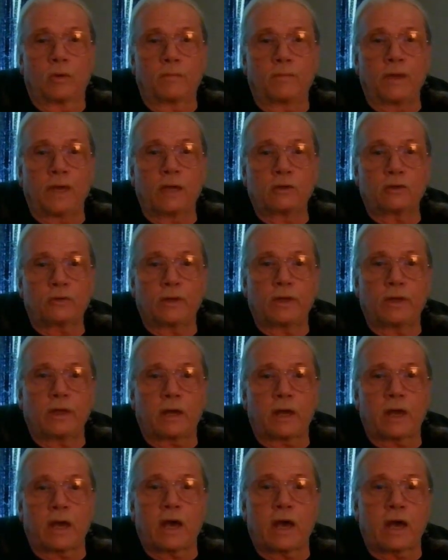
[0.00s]
Patriot
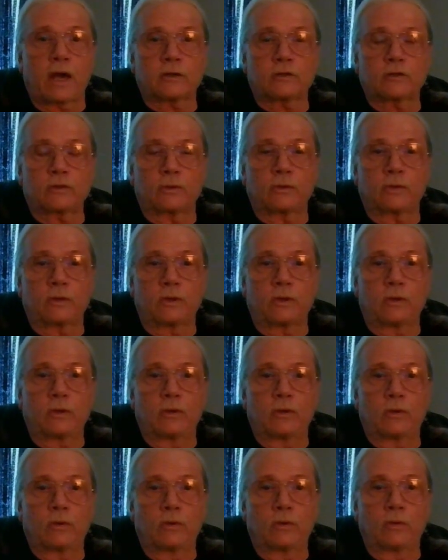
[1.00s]
Act or a
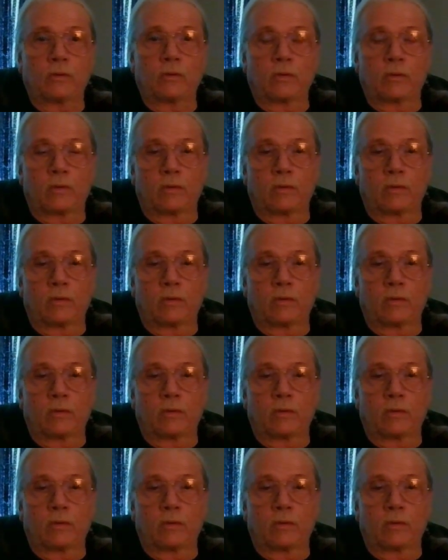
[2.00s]
new